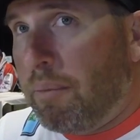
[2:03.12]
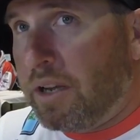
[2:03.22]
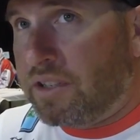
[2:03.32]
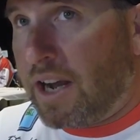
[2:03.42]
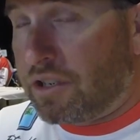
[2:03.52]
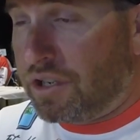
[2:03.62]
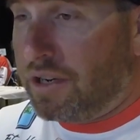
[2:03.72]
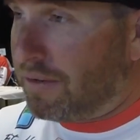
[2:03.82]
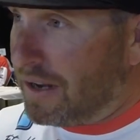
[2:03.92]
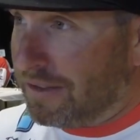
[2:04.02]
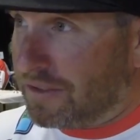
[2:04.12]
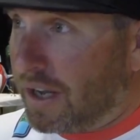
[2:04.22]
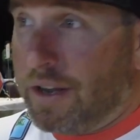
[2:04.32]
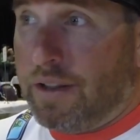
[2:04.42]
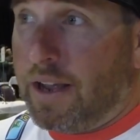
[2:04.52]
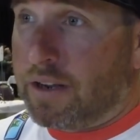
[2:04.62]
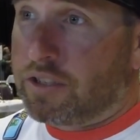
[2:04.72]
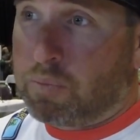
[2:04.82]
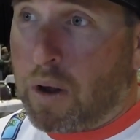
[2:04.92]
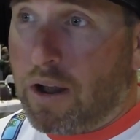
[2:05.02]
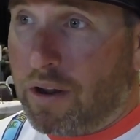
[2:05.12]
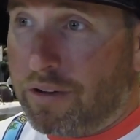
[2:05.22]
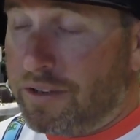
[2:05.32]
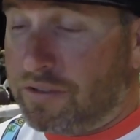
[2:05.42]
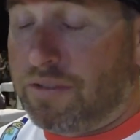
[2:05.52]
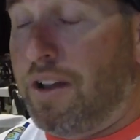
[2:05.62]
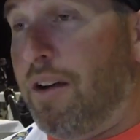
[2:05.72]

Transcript: It's like a spot. It's